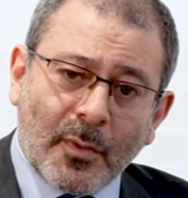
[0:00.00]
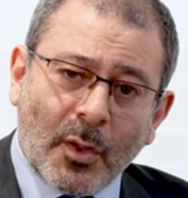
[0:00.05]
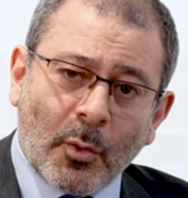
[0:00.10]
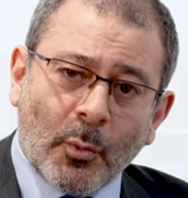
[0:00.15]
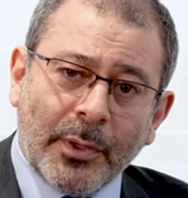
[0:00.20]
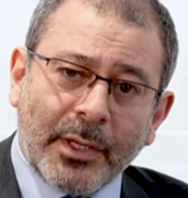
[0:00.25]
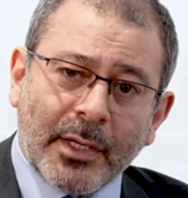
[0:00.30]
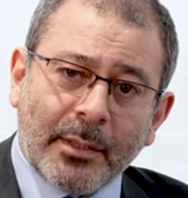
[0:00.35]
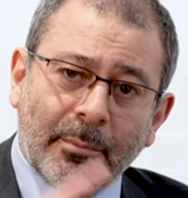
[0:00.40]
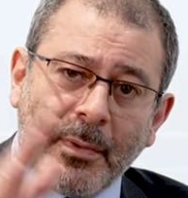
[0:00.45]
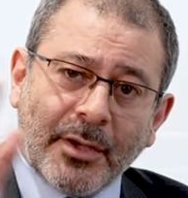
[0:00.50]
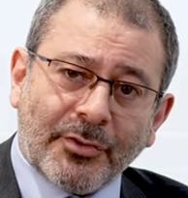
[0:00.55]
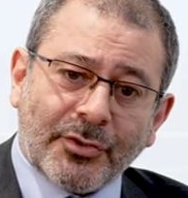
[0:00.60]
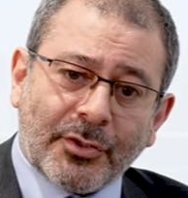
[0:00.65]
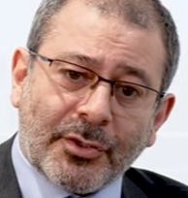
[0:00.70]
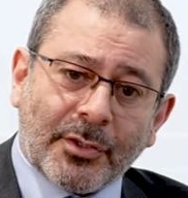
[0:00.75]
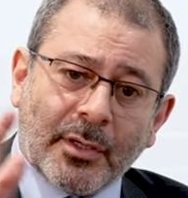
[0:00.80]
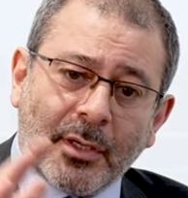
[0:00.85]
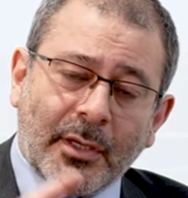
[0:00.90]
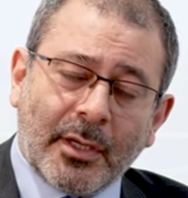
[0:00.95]
we can
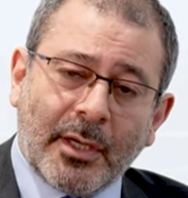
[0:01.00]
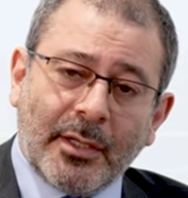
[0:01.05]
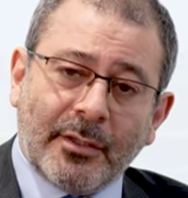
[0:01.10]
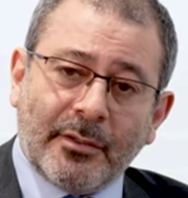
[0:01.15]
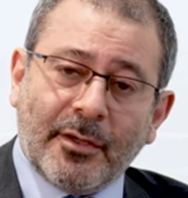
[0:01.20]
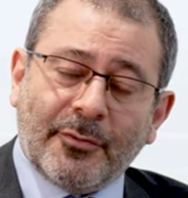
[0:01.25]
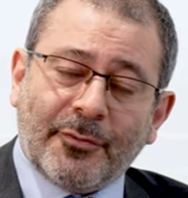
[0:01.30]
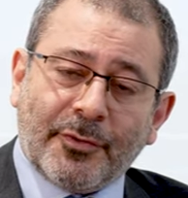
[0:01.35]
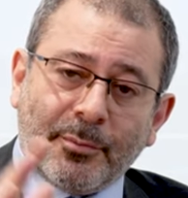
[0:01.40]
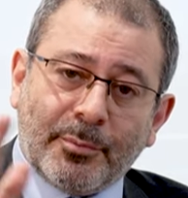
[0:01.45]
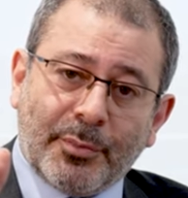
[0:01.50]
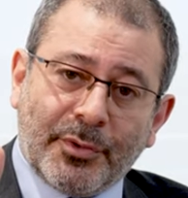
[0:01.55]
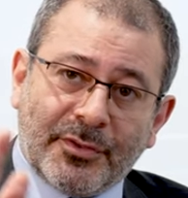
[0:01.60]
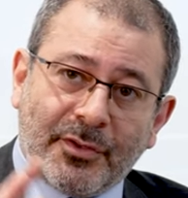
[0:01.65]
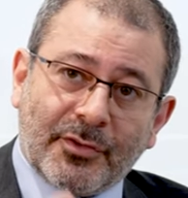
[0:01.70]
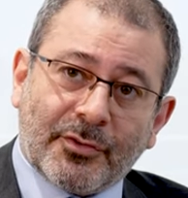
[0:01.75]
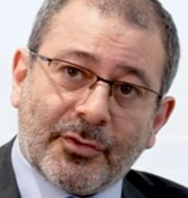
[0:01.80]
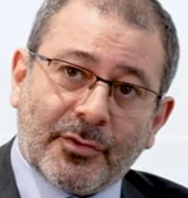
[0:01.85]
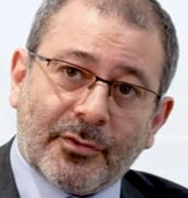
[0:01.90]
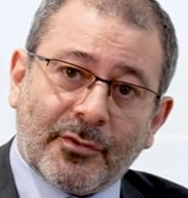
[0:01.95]
measure in different
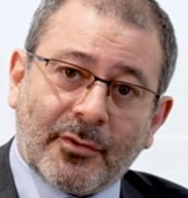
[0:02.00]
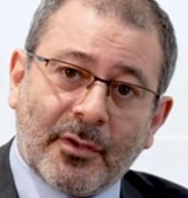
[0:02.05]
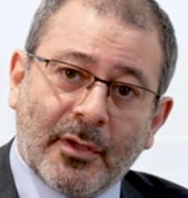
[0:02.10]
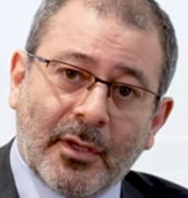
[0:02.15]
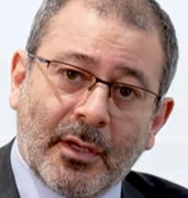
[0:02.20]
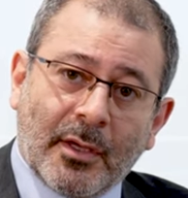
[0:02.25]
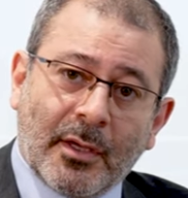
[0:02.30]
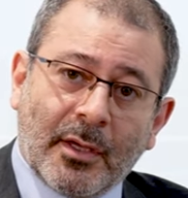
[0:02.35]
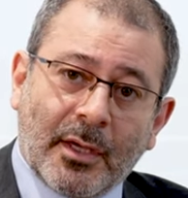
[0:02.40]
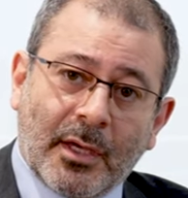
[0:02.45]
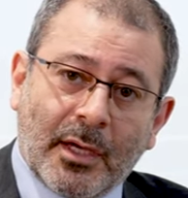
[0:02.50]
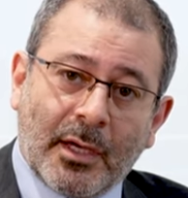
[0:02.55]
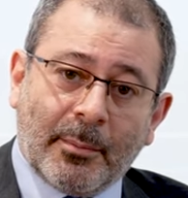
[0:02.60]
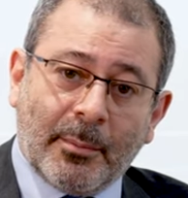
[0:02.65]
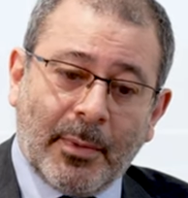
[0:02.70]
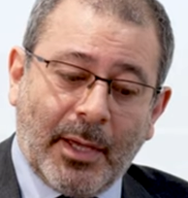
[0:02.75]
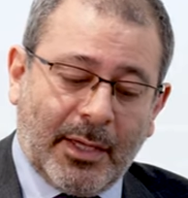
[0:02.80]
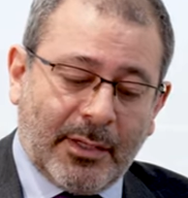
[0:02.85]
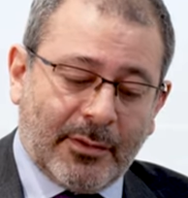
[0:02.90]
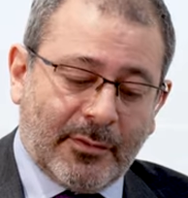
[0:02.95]
positions
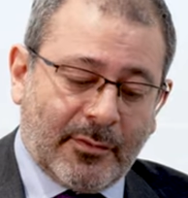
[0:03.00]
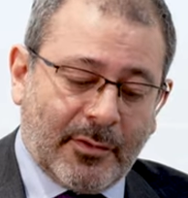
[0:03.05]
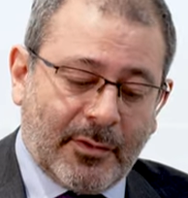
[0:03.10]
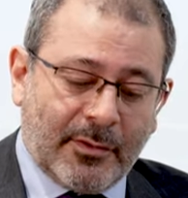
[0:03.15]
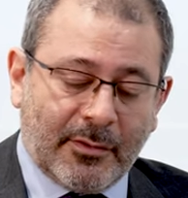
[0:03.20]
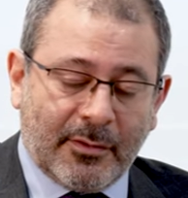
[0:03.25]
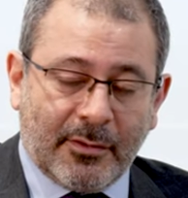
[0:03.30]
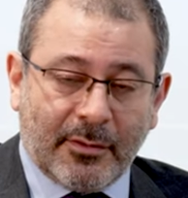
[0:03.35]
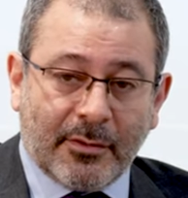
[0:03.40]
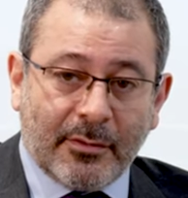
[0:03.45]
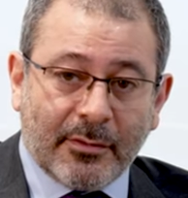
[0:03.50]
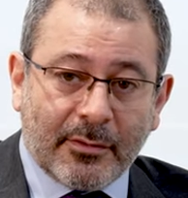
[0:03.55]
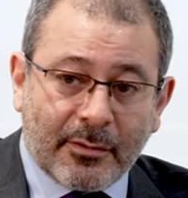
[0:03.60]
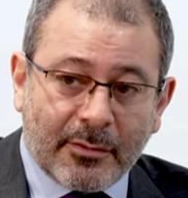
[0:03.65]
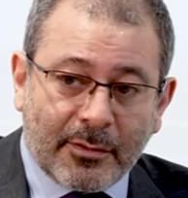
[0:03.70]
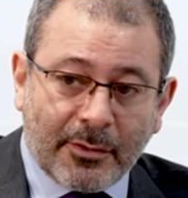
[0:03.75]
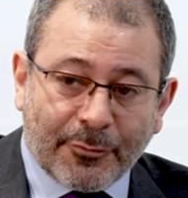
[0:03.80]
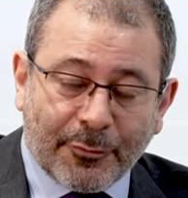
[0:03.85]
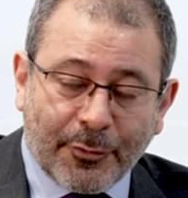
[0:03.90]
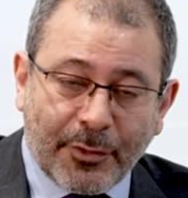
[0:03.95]
and
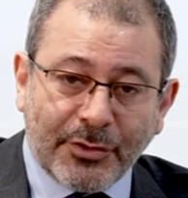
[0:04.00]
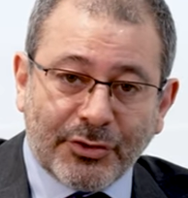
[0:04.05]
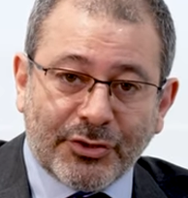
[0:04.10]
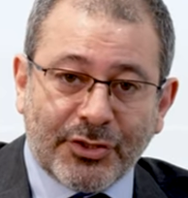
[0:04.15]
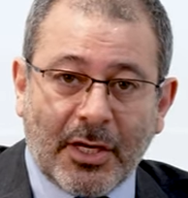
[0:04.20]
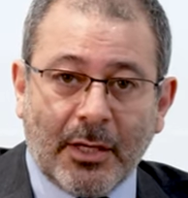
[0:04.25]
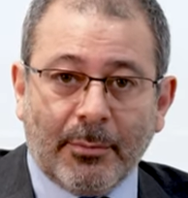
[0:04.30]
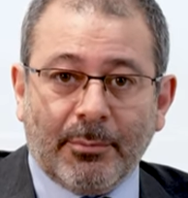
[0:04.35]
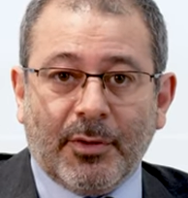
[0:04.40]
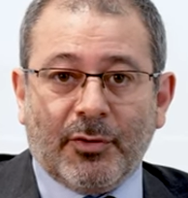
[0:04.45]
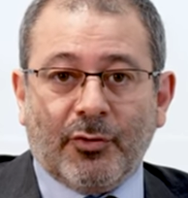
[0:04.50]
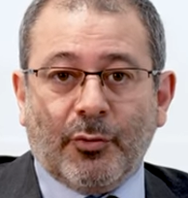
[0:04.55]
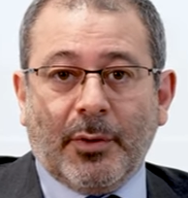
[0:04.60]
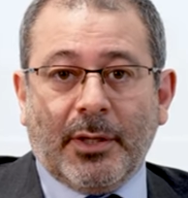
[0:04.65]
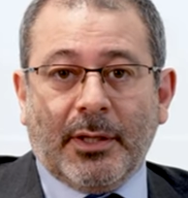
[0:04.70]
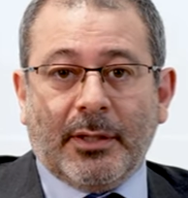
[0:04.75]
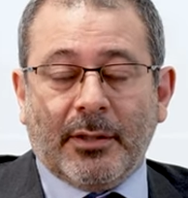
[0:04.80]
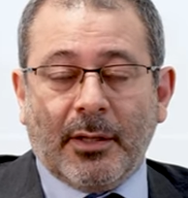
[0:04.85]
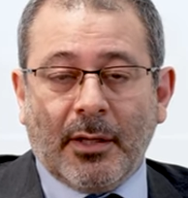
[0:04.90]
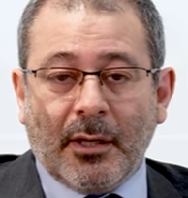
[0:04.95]
differentiate
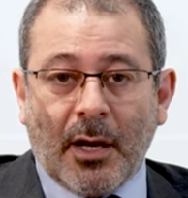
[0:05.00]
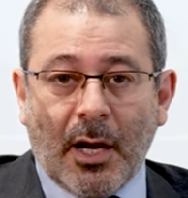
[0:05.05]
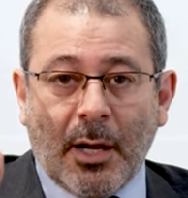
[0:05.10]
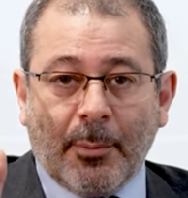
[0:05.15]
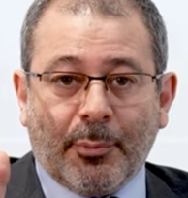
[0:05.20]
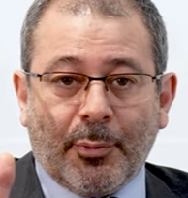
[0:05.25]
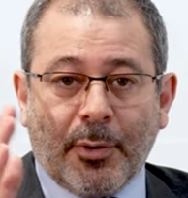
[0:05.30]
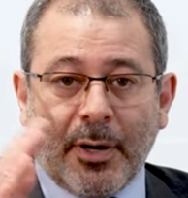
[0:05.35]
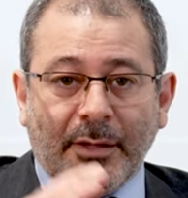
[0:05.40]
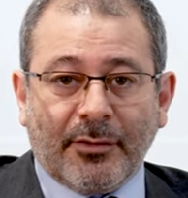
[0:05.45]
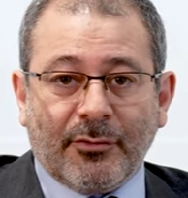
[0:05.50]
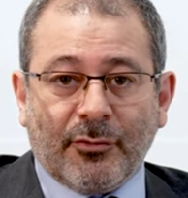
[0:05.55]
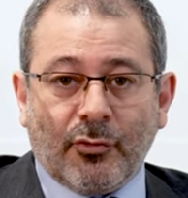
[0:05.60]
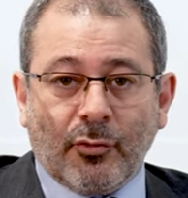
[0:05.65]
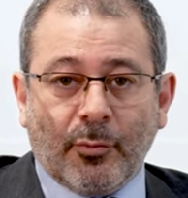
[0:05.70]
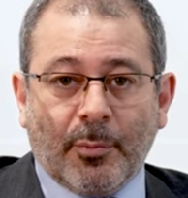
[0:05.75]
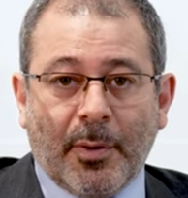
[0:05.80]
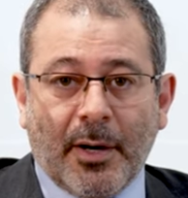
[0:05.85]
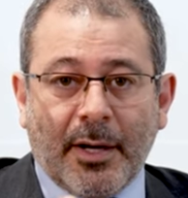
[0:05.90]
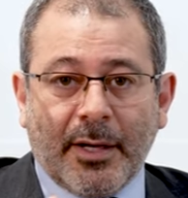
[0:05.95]
between upright,
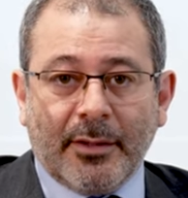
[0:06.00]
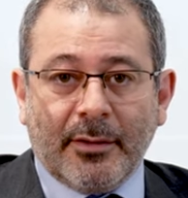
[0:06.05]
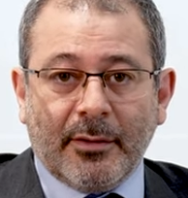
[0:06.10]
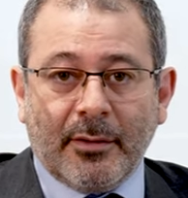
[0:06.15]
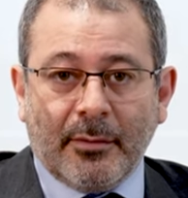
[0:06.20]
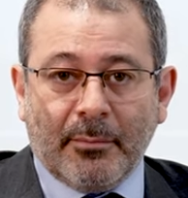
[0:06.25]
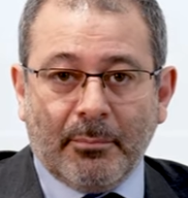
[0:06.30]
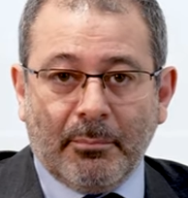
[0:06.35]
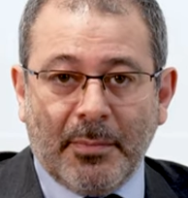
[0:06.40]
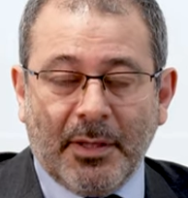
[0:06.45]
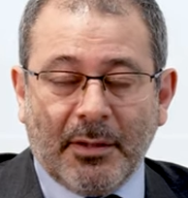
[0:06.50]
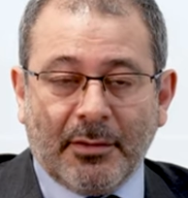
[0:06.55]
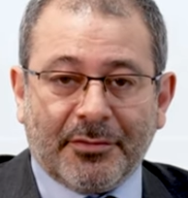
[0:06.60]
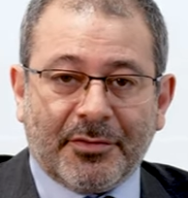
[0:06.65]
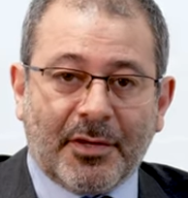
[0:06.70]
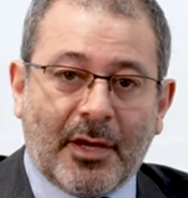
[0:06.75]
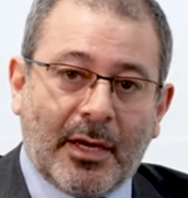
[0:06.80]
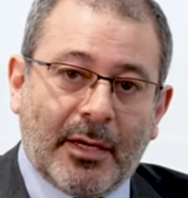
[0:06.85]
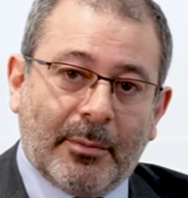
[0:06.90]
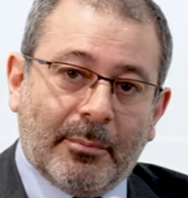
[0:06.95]
supine,
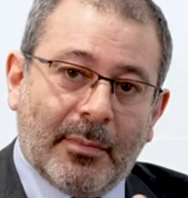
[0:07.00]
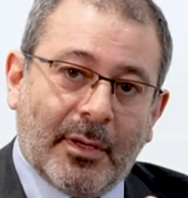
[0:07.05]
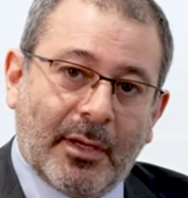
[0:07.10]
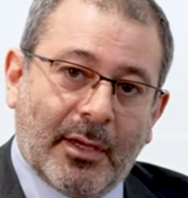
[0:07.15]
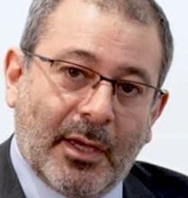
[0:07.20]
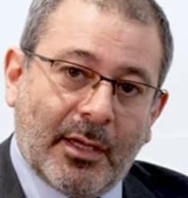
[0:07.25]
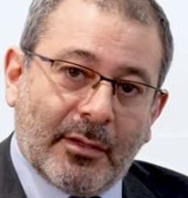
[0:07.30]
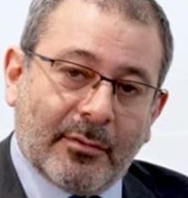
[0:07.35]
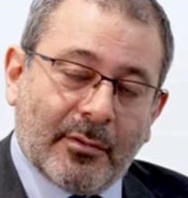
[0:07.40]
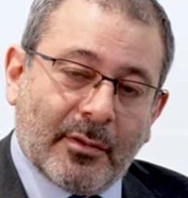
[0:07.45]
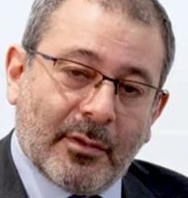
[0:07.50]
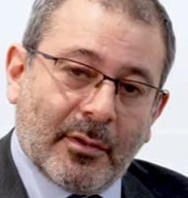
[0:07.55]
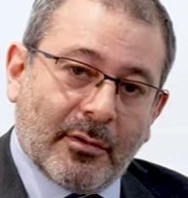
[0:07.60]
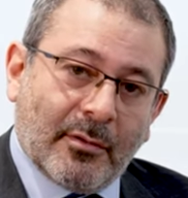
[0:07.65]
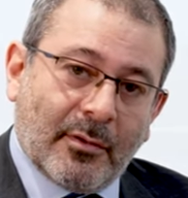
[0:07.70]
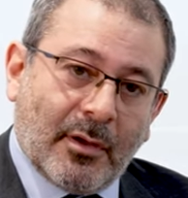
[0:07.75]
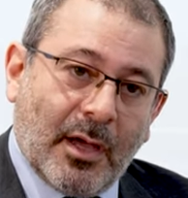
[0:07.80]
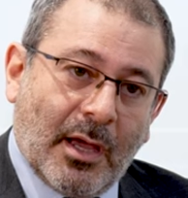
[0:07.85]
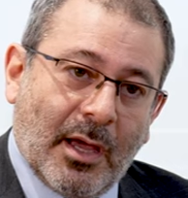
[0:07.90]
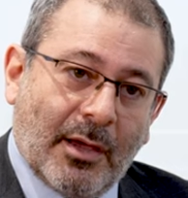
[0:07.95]
mealtime, and
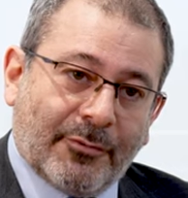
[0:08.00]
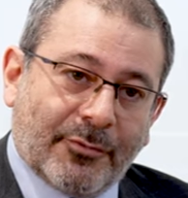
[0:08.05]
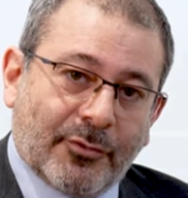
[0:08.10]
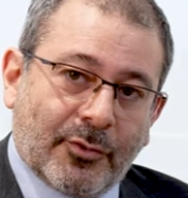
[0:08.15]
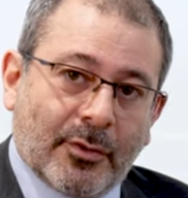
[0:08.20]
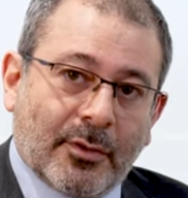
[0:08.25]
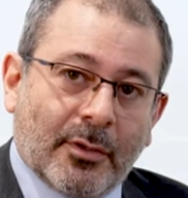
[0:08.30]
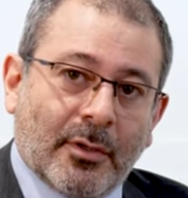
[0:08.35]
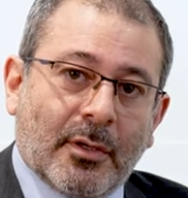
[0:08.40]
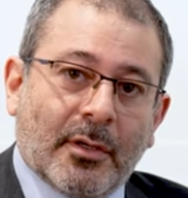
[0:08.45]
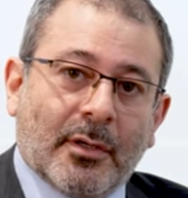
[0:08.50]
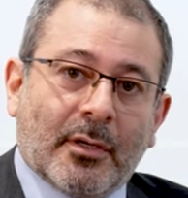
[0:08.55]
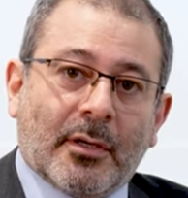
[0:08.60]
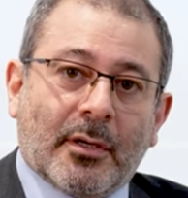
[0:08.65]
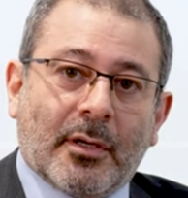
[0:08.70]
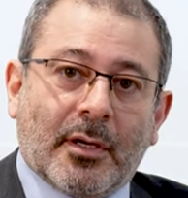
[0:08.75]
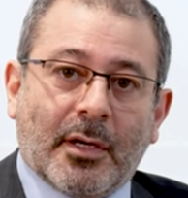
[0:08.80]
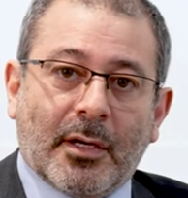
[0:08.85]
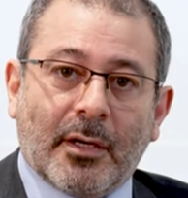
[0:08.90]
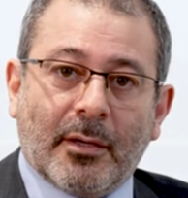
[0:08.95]
after
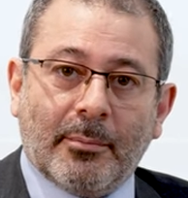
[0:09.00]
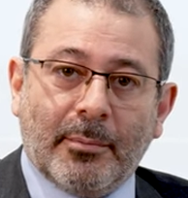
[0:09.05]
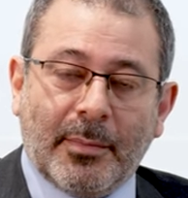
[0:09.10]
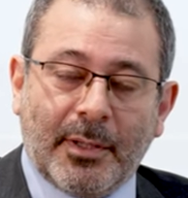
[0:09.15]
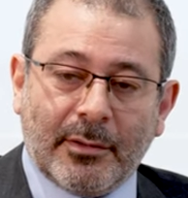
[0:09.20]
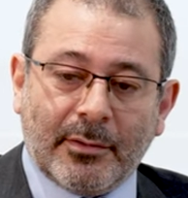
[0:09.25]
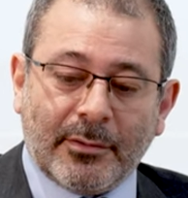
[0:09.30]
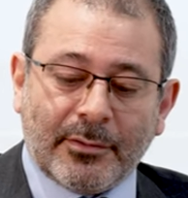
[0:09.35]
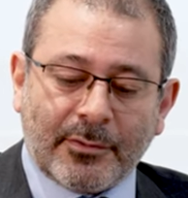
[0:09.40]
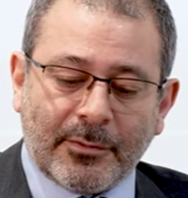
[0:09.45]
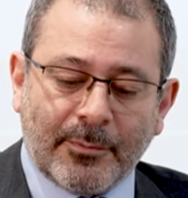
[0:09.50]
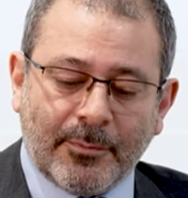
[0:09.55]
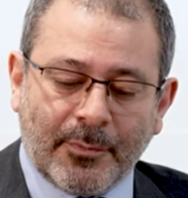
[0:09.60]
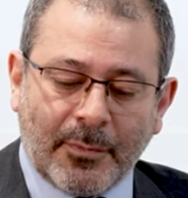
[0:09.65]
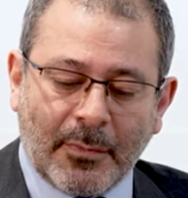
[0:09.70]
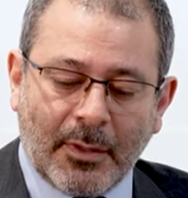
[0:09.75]
meals.